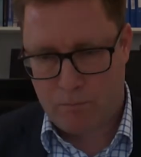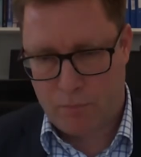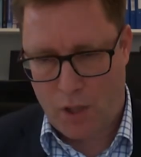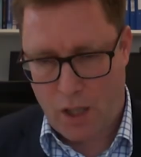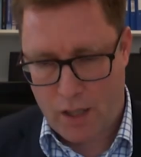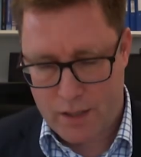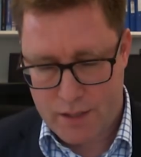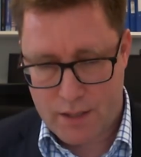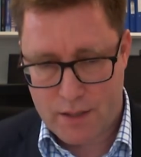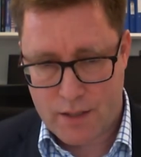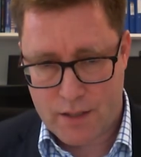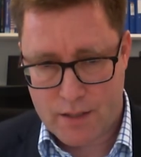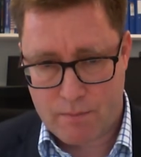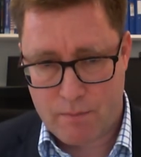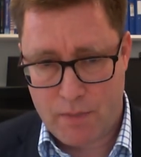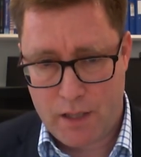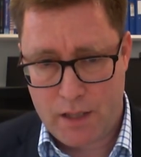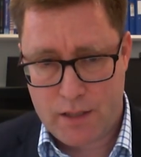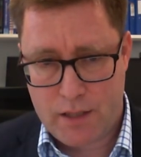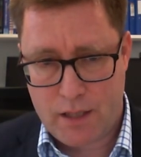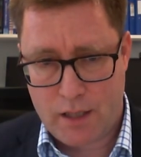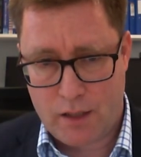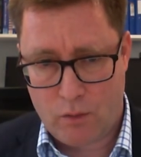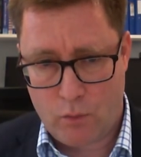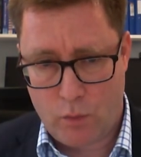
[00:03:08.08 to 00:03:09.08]
Prior to this
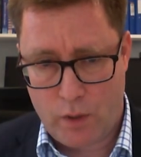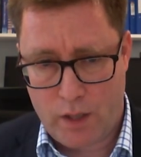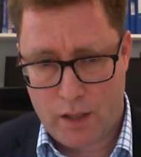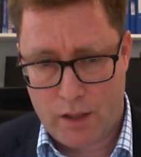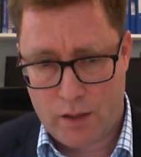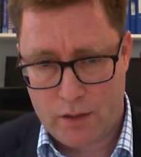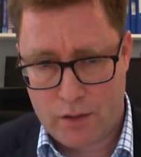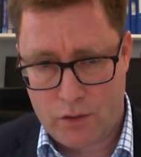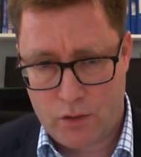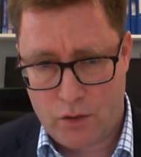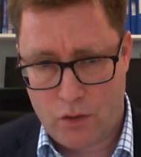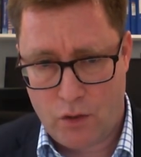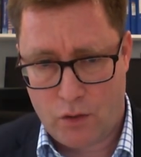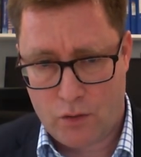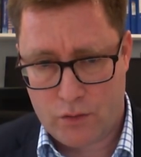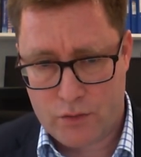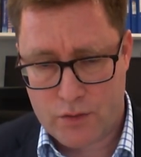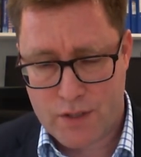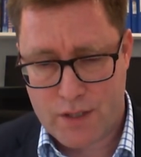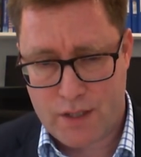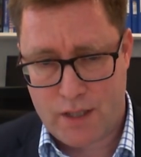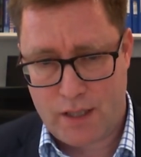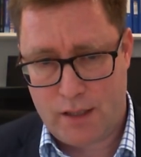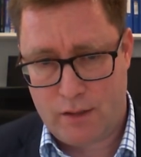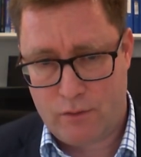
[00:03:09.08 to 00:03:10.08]
meeting, we had not
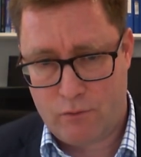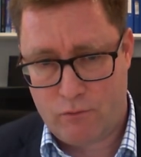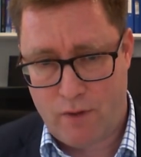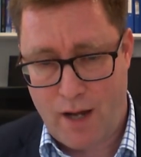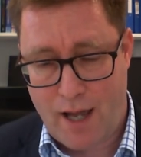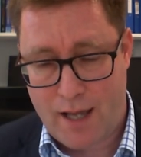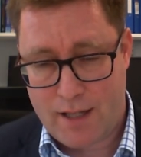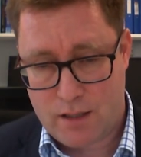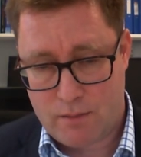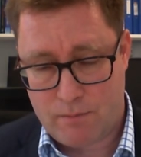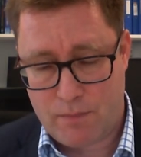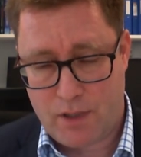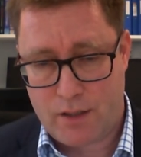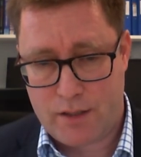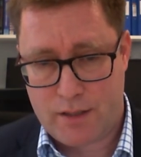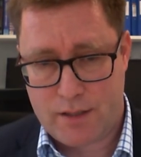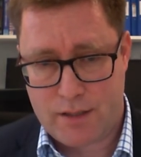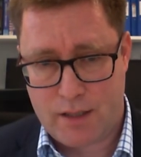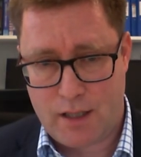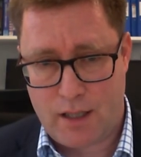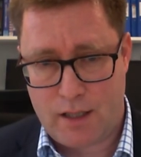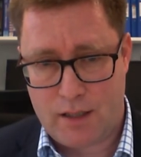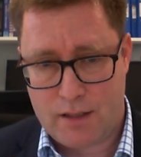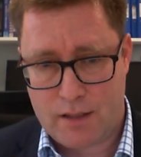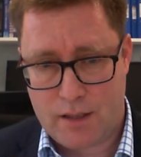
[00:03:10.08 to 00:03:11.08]
seen
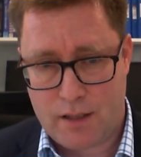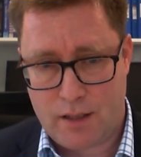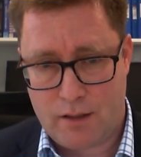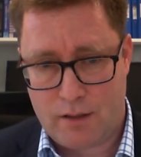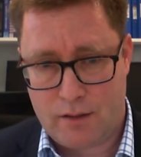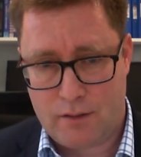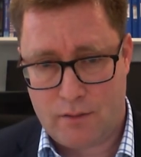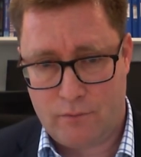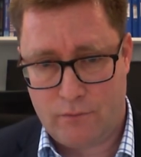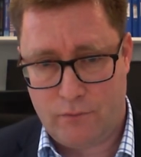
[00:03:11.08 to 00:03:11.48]
randomized data